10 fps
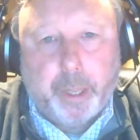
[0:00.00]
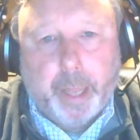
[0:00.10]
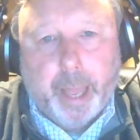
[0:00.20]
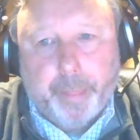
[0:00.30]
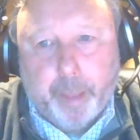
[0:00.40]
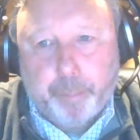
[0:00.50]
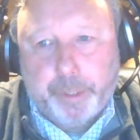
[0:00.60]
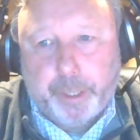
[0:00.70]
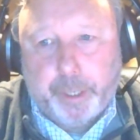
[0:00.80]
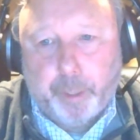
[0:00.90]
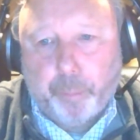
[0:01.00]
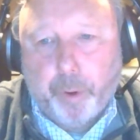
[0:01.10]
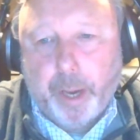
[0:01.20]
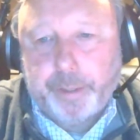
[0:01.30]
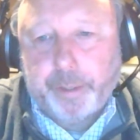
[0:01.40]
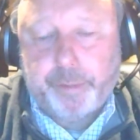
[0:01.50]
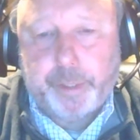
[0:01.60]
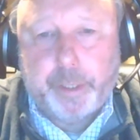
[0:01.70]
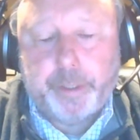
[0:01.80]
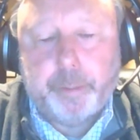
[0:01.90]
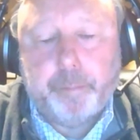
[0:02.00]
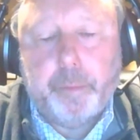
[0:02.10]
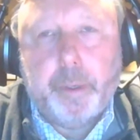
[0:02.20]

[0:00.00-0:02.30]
at that particular price. I've seen some